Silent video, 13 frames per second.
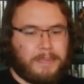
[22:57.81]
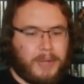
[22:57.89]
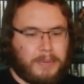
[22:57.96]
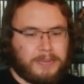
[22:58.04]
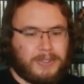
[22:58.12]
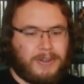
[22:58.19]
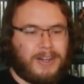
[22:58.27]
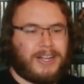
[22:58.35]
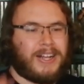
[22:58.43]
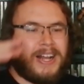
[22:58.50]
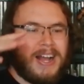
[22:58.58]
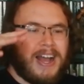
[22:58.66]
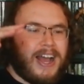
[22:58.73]
hip-hop
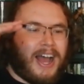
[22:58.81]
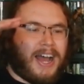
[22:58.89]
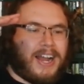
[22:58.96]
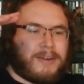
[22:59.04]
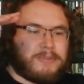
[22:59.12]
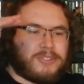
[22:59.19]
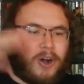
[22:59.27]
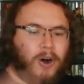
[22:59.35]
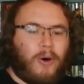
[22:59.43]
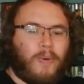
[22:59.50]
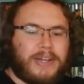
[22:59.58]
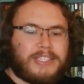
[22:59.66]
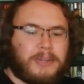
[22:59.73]
song, and I was
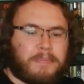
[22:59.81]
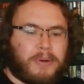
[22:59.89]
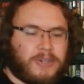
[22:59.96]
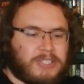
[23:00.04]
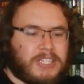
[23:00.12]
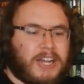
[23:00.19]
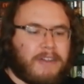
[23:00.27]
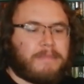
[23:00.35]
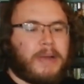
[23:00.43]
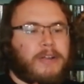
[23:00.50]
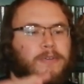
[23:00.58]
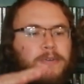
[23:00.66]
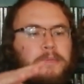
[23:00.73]
always the person
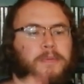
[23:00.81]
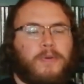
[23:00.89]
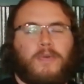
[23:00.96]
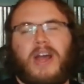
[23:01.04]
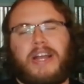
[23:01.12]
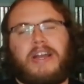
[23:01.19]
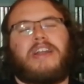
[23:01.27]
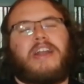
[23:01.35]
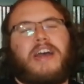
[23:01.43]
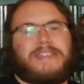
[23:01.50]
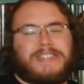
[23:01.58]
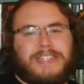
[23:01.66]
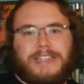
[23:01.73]
out of my group who
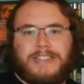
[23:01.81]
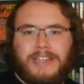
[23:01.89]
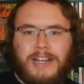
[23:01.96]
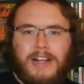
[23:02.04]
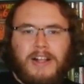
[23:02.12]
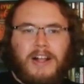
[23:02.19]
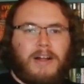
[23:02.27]
recognized it.